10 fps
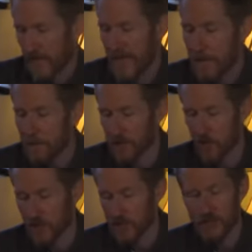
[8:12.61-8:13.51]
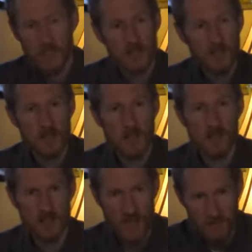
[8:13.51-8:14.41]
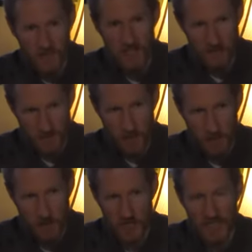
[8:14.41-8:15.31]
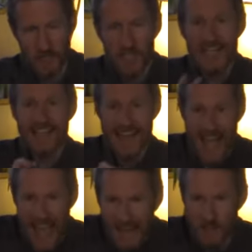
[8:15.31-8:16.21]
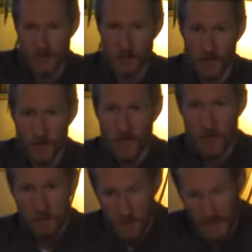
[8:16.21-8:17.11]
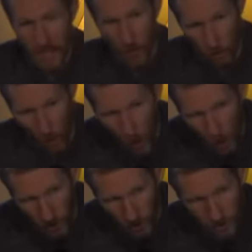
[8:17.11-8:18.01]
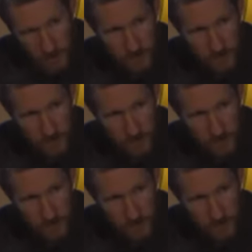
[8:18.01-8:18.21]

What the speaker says: A hypocrite, the definition of hypocrite is an actor playing a role.